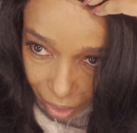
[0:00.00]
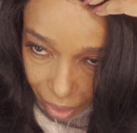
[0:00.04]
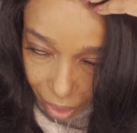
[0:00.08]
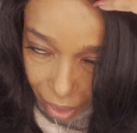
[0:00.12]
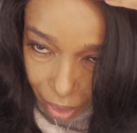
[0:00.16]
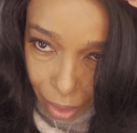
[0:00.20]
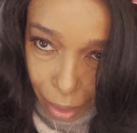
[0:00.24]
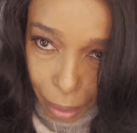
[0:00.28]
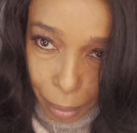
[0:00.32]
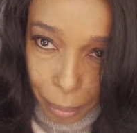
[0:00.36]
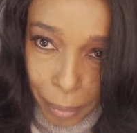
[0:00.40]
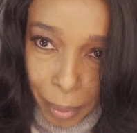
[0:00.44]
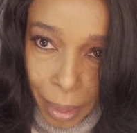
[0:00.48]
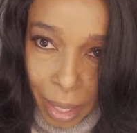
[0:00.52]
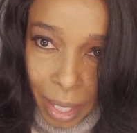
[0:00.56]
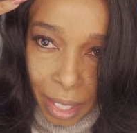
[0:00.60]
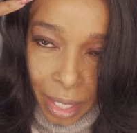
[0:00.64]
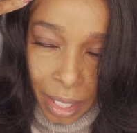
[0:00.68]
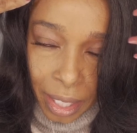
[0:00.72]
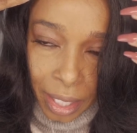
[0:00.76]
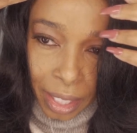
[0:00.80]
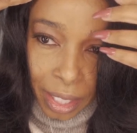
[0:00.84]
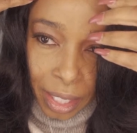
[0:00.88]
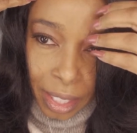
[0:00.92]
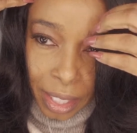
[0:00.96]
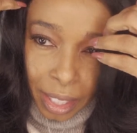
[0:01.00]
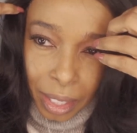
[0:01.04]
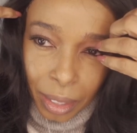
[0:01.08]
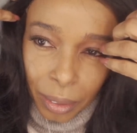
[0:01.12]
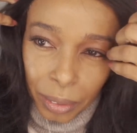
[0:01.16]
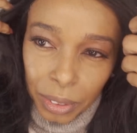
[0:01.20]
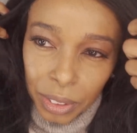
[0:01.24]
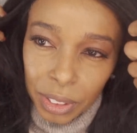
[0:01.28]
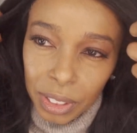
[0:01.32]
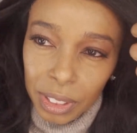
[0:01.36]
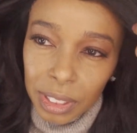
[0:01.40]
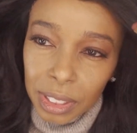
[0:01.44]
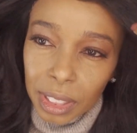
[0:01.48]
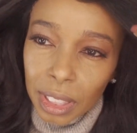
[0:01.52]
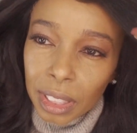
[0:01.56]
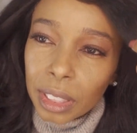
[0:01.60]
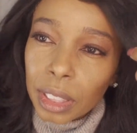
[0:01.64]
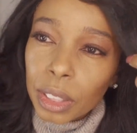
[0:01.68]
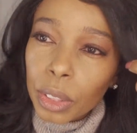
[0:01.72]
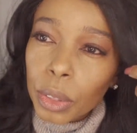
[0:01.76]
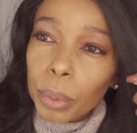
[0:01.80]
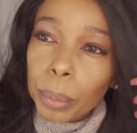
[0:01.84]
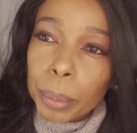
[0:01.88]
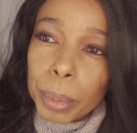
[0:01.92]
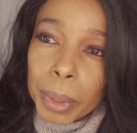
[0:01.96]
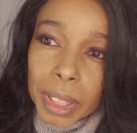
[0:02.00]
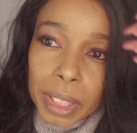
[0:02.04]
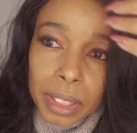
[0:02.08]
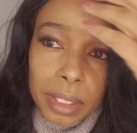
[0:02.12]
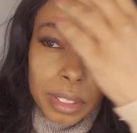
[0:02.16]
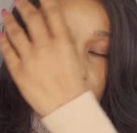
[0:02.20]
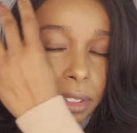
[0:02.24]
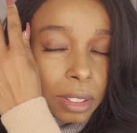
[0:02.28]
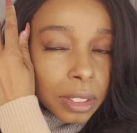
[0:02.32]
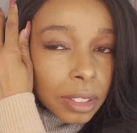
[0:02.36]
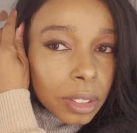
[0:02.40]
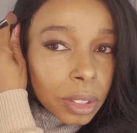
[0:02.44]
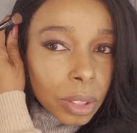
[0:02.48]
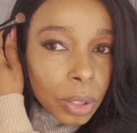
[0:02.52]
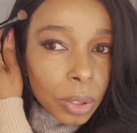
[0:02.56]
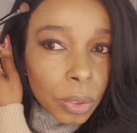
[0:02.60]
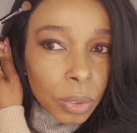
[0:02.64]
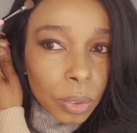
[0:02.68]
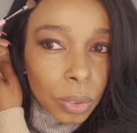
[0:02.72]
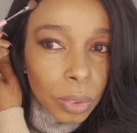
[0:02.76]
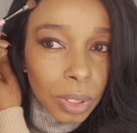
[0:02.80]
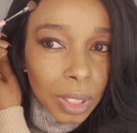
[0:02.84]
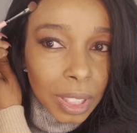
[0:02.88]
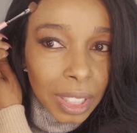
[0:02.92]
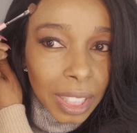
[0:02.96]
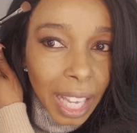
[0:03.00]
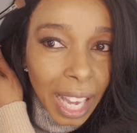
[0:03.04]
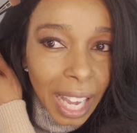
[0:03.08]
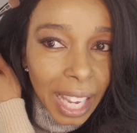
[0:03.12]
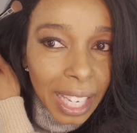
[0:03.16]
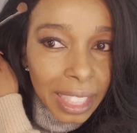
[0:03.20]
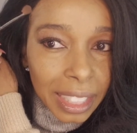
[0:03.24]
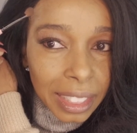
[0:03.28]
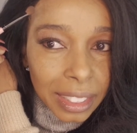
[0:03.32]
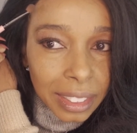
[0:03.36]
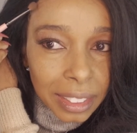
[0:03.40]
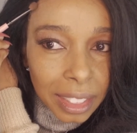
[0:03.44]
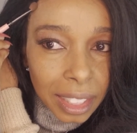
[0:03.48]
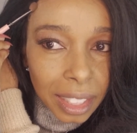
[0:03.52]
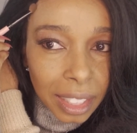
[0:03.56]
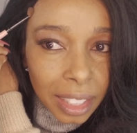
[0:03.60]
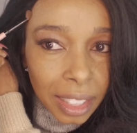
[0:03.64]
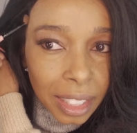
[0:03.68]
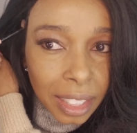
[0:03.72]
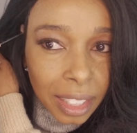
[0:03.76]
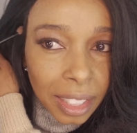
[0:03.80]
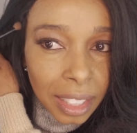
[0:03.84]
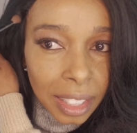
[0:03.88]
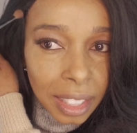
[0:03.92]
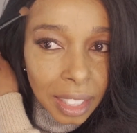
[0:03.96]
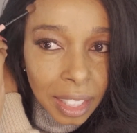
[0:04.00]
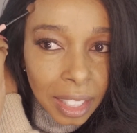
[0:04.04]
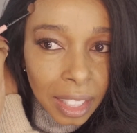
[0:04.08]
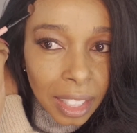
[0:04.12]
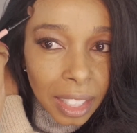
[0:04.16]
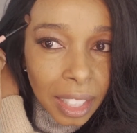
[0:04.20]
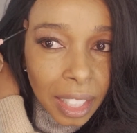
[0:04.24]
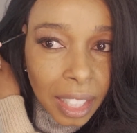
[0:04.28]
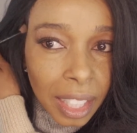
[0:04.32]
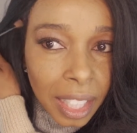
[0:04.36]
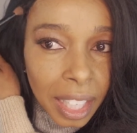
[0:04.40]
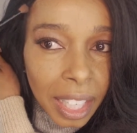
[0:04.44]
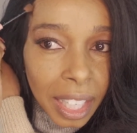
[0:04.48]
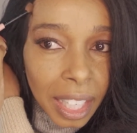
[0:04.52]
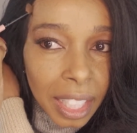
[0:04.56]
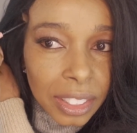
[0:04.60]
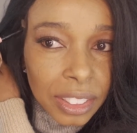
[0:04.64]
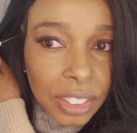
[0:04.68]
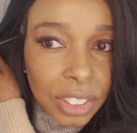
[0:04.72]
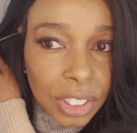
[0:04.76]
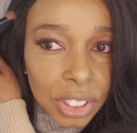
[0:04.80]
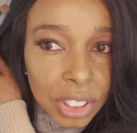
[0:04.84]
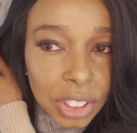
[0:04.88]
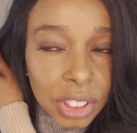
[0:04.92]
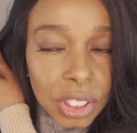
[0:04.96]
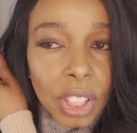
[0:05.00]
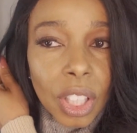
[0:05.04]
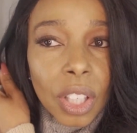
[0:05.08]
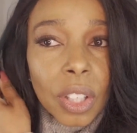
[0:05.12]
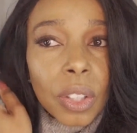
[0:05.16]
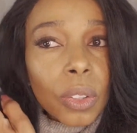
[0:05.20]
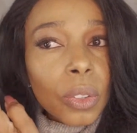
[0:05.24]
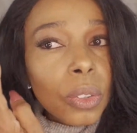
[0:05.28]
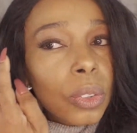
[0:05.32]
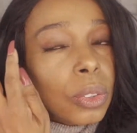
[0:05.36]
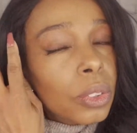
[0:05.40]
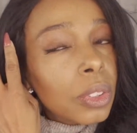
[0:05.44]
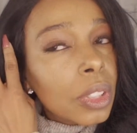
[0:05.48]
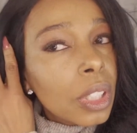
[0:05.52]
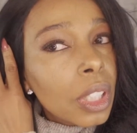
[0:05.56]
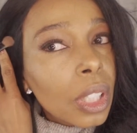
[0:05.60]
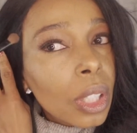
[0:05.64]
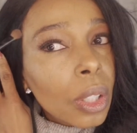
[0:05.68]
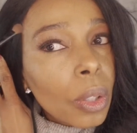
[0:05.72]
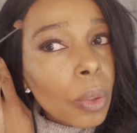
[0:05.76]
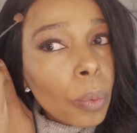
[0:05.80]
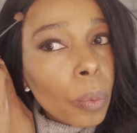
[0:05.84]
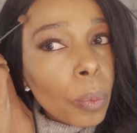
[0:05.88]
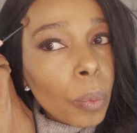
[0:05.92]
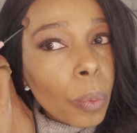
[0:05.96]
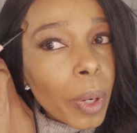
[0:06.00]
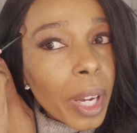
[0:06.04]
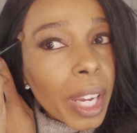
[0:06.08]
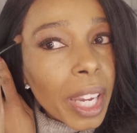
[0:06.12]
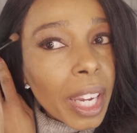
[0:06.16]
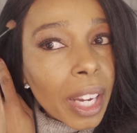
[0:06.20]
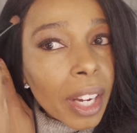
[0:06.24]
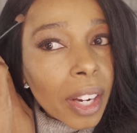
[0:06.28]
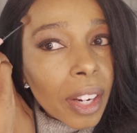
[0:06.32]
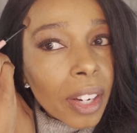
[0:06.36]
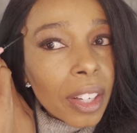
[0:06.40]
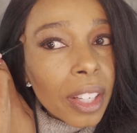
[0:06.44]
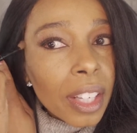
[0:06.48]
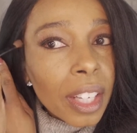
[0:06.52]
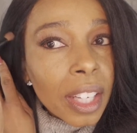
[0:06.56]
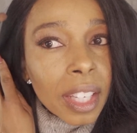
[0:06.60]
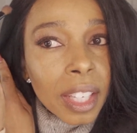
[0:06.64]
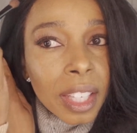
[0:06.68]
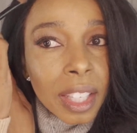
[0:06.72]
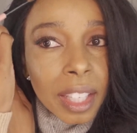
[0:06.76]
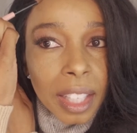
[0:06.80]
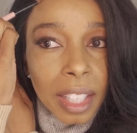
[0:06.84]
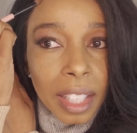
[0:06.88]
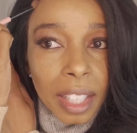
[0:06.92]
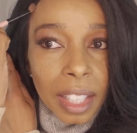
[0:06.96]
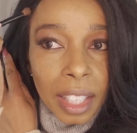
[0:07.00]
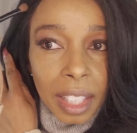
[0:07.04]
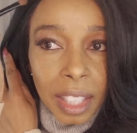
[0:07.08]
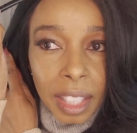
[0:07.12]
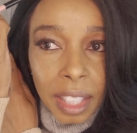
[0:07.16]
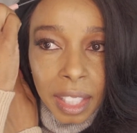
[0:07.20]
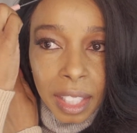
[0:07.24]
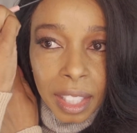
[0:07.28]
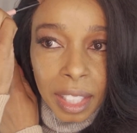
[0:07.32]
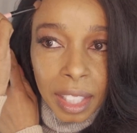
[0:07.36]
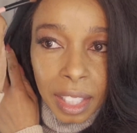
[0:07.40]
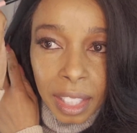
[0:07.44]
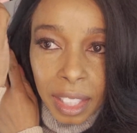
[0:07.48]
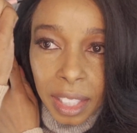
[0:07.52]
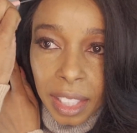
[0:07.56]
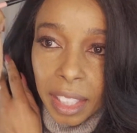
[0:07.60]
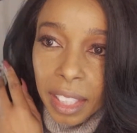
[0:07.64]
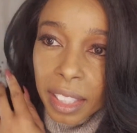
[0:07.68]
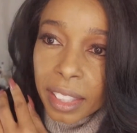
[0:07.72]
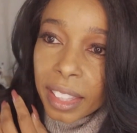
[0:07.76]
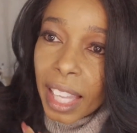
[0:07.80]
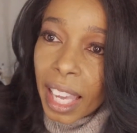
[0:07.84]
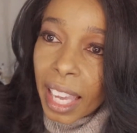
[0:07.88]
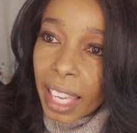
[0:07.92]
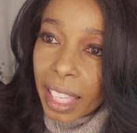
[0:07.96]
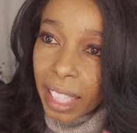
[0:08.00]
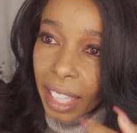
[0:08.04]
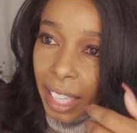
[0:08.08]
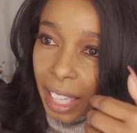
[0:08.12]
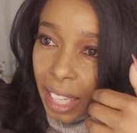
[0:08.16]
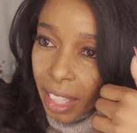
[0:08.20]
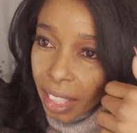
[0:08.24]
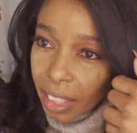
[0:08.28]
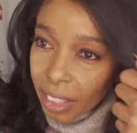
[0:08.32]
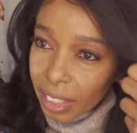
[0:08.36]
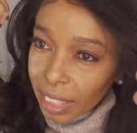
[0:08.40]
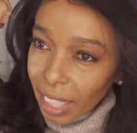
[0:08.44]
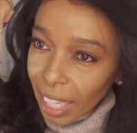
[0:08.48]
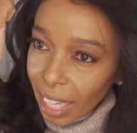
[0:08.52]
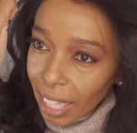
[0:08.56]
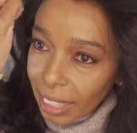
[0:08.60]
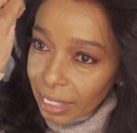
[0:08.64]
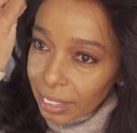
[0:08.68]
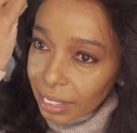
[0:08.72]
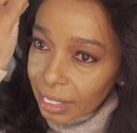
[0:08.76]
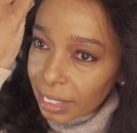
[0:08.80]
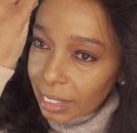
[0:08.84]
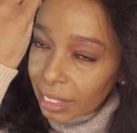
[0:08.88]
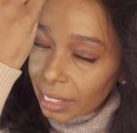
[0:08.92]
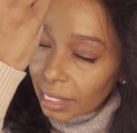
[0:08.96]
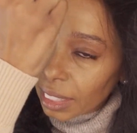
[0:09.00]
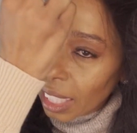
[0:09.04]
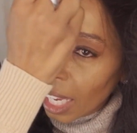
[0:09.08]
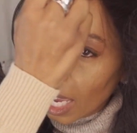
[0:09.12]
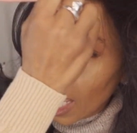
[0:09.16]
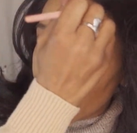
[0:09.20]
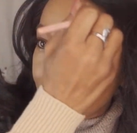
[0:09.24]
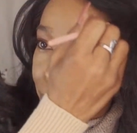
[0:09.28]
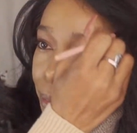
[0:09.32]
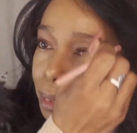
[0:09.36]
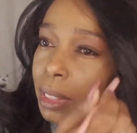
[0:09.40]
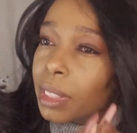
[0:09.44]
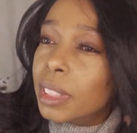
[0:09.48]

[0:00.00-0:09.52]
Um, it was just a little bit too light and showed where that hairline stop.